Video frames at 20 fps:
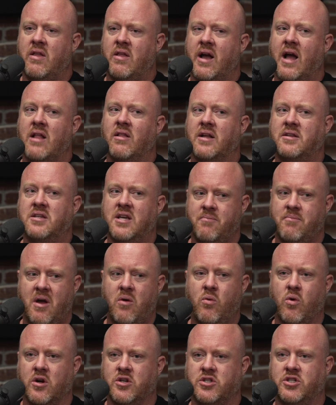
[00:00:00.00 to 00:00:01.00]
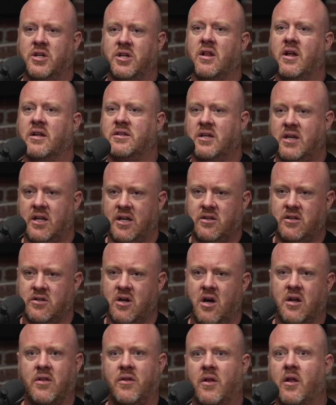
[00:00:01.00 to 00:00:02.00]
Like I like to get my worksheet. I like to get it
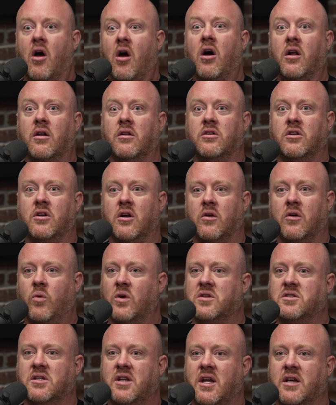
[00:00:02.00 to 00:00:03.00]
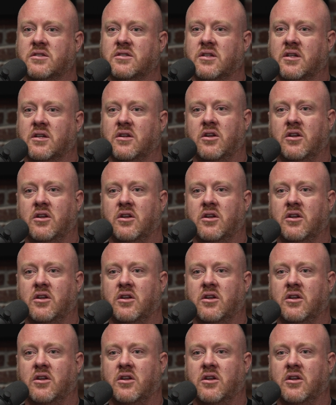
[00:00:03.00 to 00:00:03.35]
done, and then what's the next thing,